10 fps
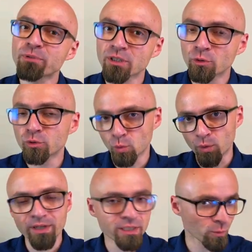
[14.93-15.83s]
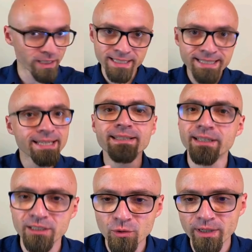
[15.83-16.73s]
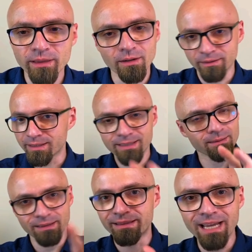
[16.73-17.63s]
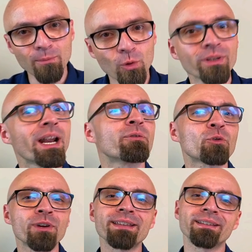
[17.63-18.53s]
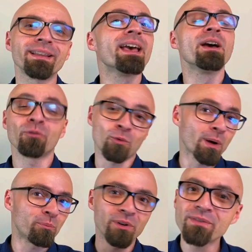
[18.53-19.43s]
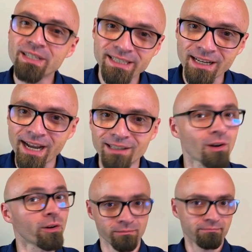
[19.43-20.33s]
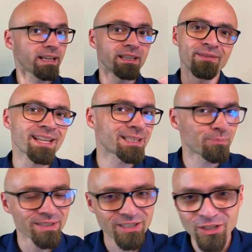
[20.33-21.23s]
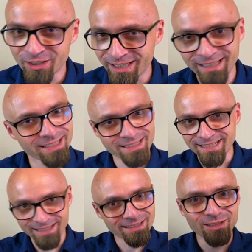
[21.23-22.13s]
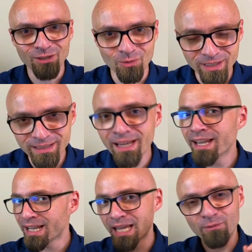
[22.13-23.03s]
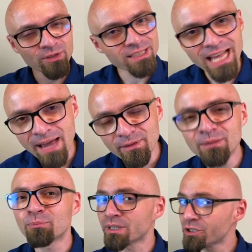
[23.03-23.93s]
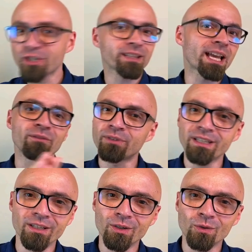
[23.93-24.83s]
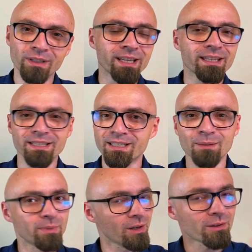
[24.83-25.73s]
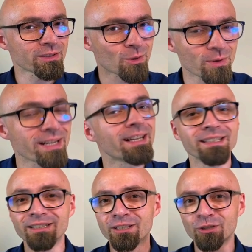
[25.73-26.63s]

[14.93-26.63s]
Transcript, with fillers: absolute works within CSS Grid on this demo that I've created for my previous guide on advanced positioning in CSS Grid. If you still haven't, please check that video. Link is going to be on the screen and in the